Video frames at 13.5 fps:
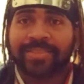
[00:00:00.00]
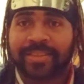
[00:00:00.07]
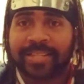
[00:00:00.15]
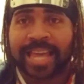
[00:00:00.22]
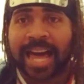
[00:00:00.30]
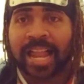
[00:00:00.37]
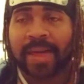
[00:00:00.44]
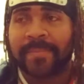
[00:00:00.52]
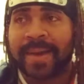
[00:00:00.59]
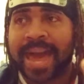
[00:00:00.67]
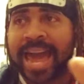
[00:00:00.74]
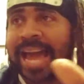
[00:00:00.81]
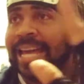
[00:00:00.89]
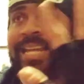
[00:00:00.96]
their talent
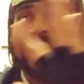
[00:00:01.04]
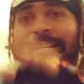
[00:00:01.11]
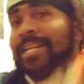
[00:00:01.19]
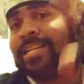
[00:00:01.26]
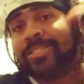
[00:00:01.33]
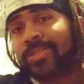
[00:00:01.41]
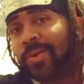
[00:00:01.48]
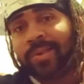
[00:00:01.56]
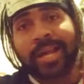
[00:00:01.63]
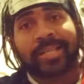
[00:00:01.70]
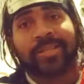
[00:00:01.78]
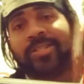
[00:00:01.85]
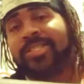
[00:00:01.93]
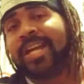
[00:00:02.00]
back, and they're showing like
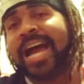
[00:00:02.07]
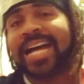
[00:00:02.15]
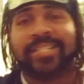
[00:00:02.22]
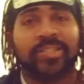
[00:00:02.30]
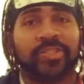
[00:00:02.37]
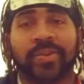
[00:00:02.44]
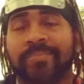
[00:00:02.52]
their shots and trick